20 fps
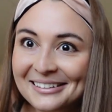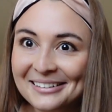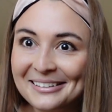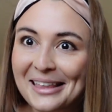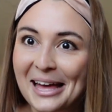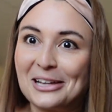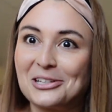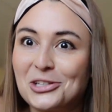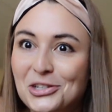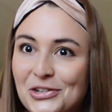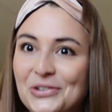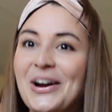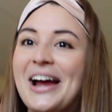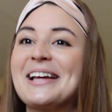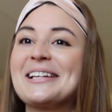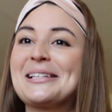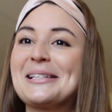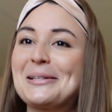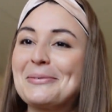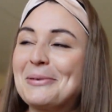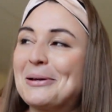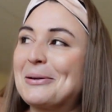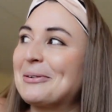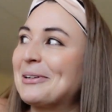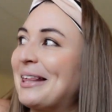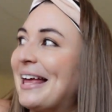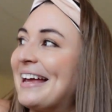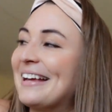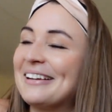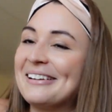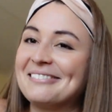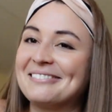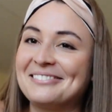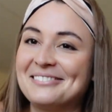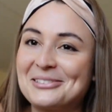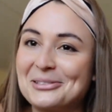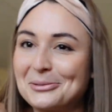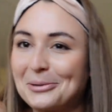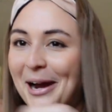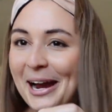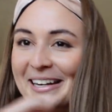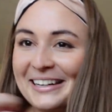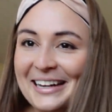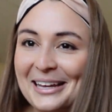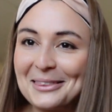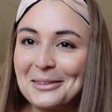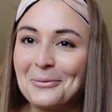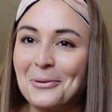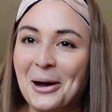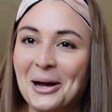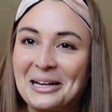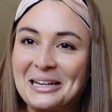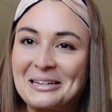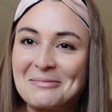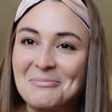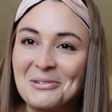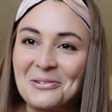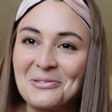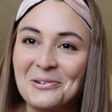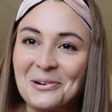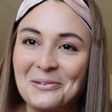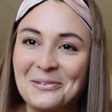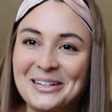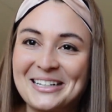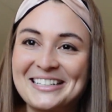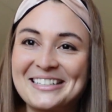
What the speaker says: that stress, we were like trying to get the walk in before work